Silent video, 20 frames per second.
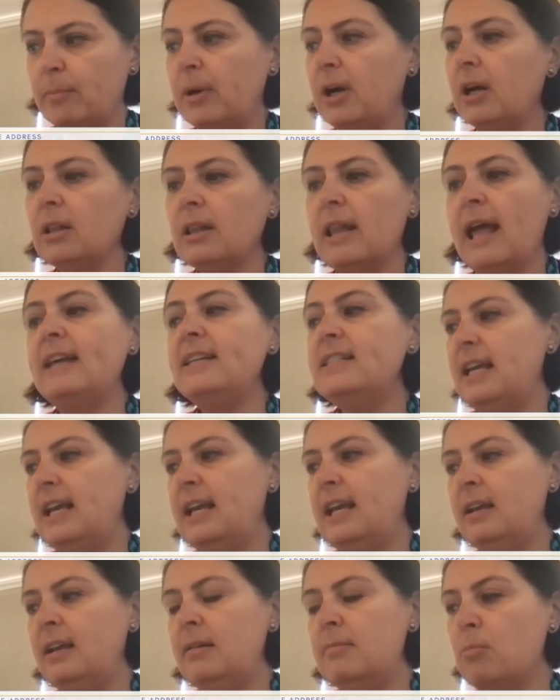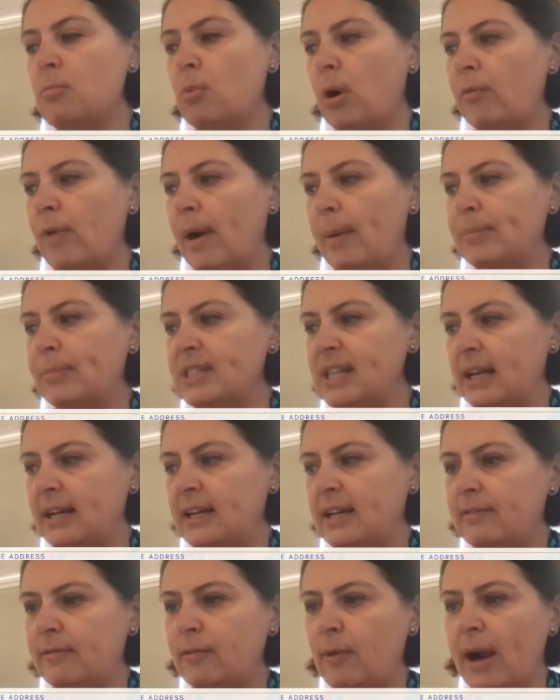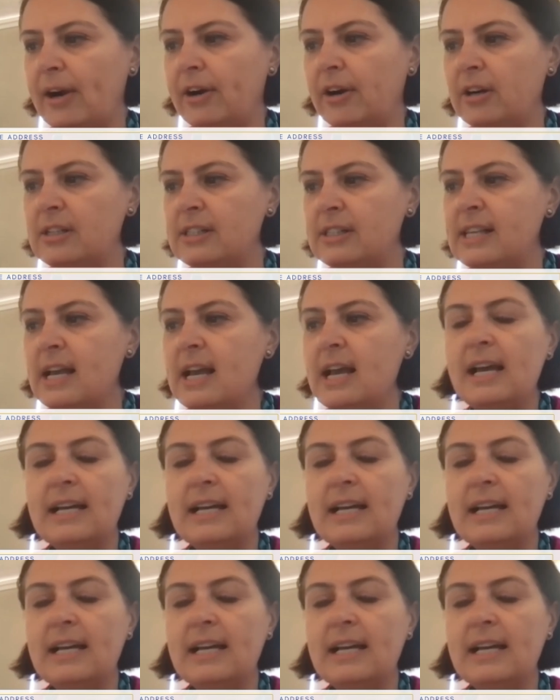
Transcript: collecting more representative records